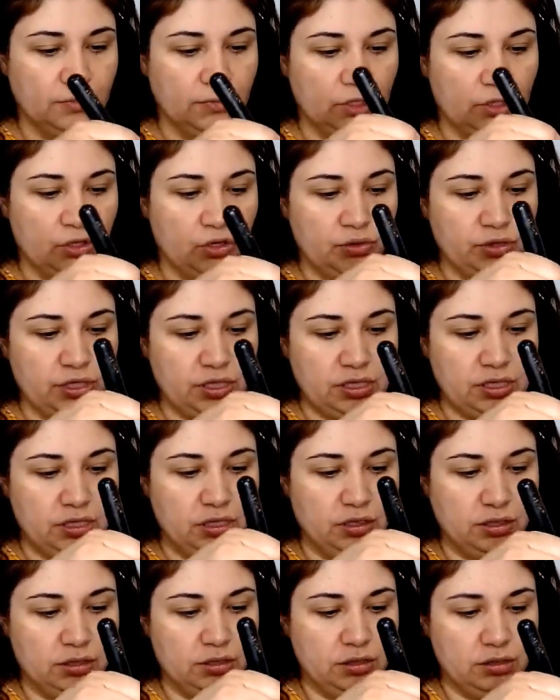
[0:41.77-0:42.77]
go
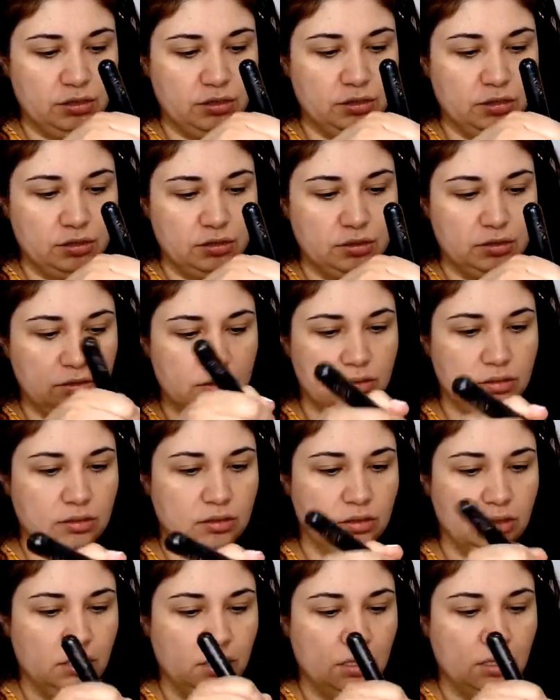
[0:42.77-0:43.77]
here,
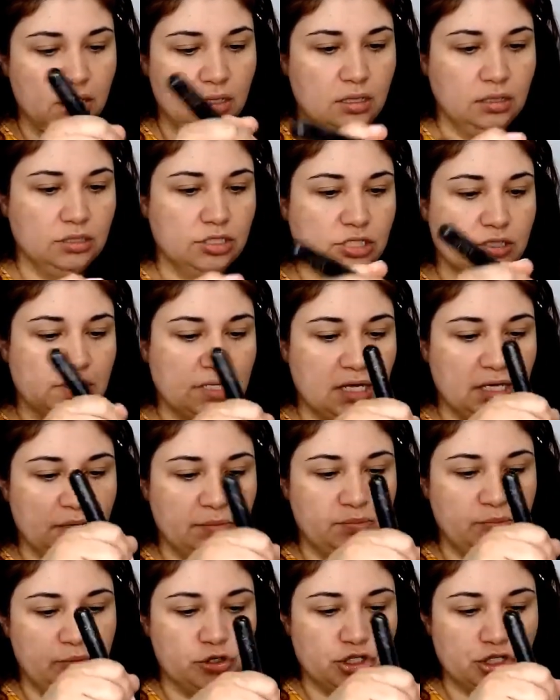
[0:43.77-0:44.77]
just kind
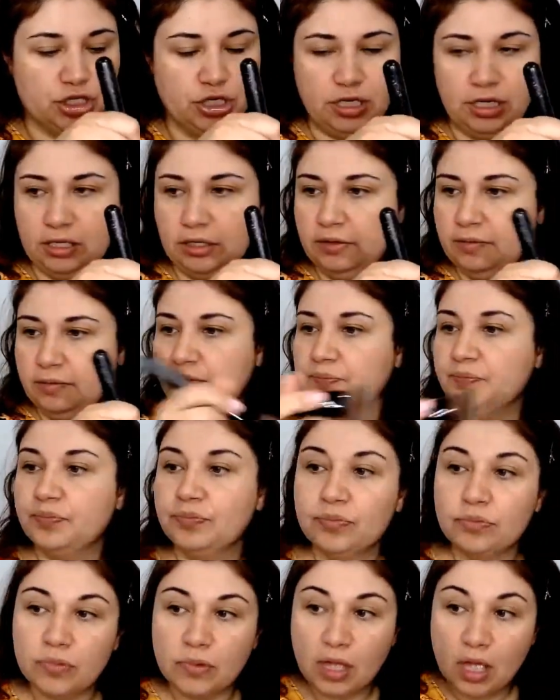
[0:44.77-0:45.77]
of push it in,
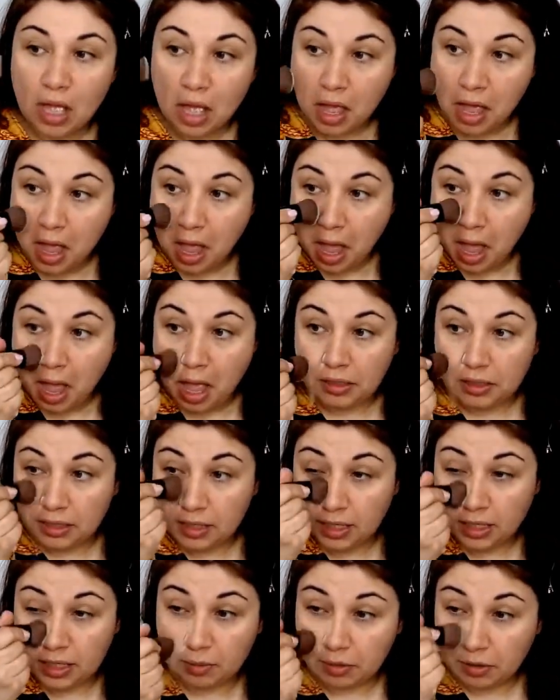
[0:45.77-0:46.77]
and
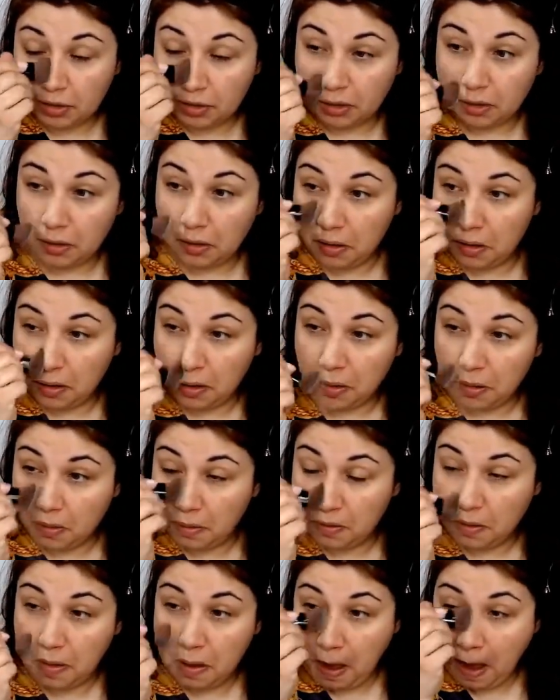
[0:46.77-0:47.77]
then I'm gonna
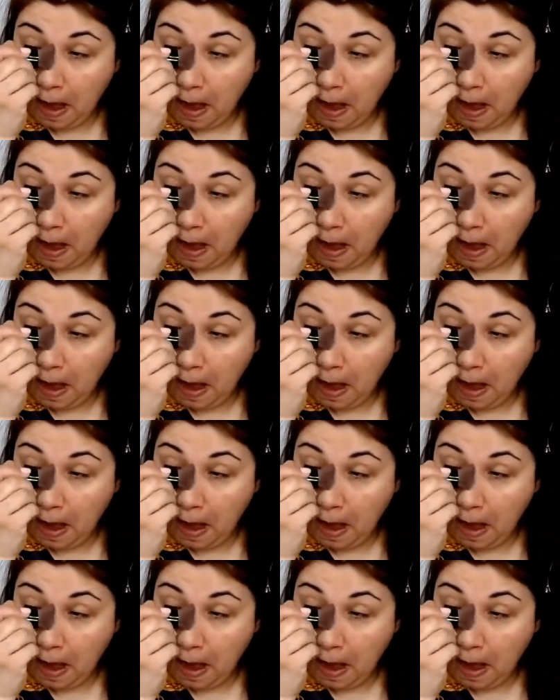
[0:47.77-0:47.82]
go